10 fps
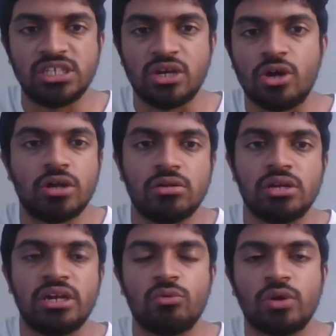he on?
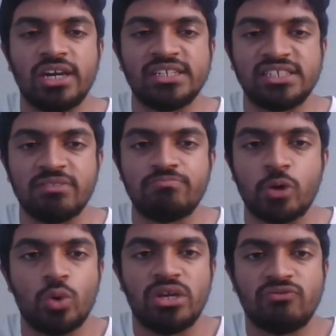Why is he
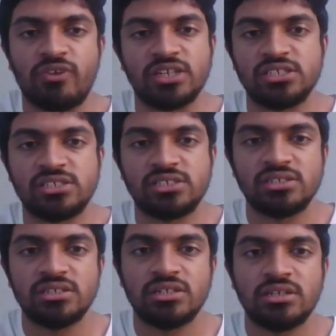bowling first?
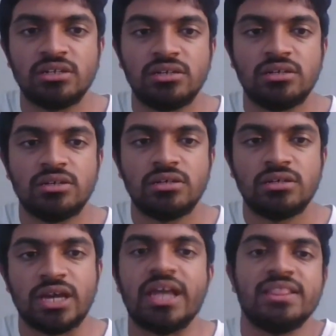
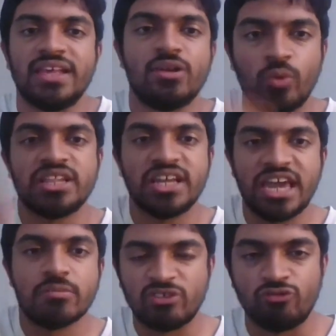And then when the
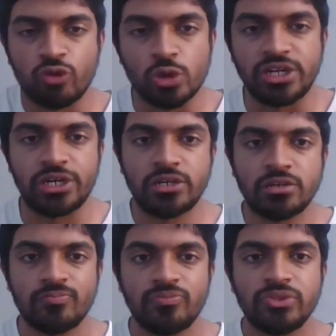game unfolded,
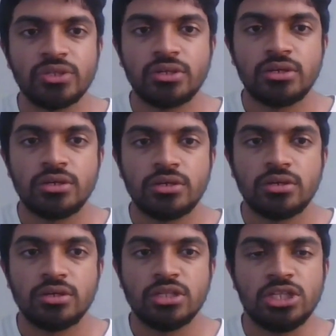
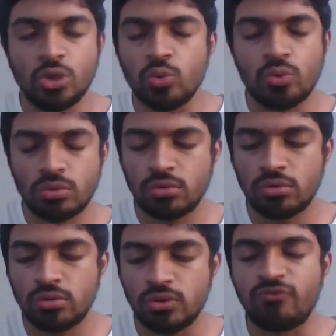you
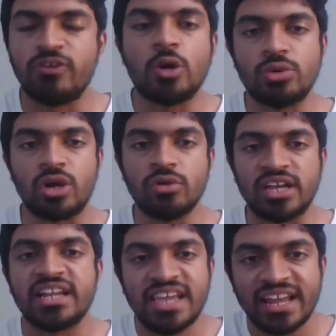found out
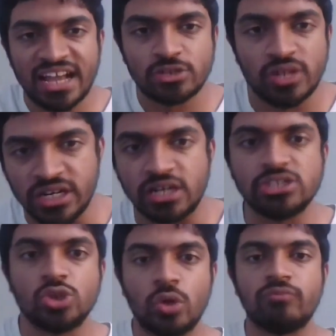that he had actually done
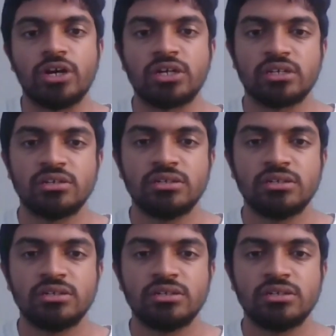his homework.